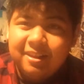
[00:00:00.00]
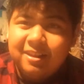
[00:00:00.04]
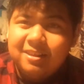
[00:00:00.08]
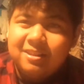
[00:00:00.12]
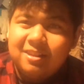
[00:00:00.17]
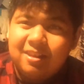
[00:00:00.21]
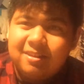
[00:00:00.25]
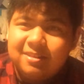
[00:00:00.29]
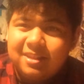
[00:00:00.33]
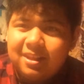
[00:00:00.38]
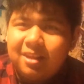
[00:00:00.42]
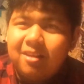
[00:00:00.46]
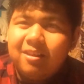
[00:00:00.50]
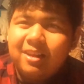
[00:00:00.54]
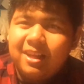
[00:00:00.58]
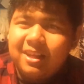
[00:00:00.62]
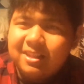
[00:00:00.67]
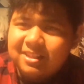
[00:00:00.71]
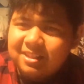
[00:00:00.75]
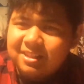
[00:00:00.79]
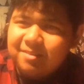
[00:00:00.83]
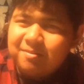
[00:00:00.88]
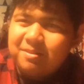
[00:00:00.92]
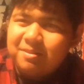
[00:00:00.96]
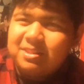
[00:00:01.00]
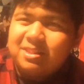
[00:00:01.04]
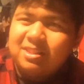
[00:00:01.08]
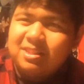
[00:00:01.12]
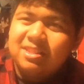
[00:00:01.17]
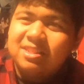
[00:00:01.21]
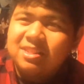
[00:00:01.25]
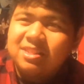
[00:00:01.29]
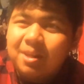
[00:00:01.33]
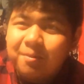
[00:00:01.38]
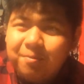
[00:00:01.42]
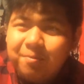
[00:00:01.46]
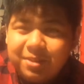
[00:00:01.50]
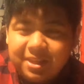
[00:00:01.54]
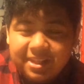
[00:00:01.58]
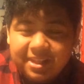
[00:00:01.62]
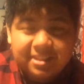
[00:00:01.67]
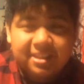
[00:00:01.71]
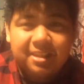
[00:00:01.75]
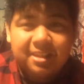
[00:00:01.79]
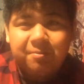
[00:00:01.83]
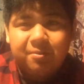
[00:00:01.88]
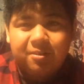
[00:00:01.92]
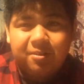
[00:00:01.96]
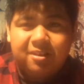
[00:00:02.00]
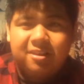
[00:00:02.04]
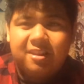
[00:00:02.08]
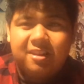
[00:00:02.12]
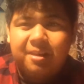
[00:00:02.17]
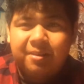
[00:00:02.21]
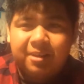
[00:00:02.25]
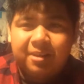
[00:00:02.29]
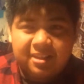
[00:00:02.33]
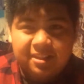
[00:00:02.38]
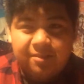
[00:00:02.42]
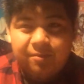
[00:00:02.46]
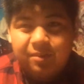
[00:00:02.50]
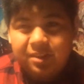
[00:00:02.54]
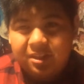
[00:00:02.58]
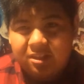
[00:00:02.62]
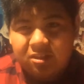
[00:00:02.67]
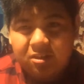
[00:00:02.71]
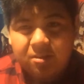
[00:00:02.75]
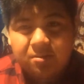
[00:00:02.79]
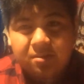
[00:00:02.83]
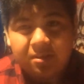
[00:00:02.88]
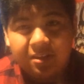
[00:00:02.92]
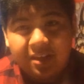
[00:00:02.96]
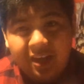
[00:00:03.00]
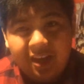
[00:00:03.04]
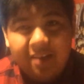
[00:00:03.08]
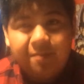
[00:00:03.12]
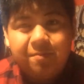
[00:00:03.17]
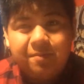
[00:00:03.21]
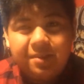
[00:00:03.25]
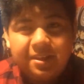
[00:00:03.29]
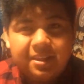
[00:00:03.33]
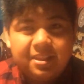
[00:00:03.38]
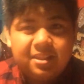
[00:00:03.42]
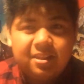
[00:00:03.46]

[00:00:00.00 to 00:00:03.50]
So I was like, okay, so this is something similar to that because of what the description gave me.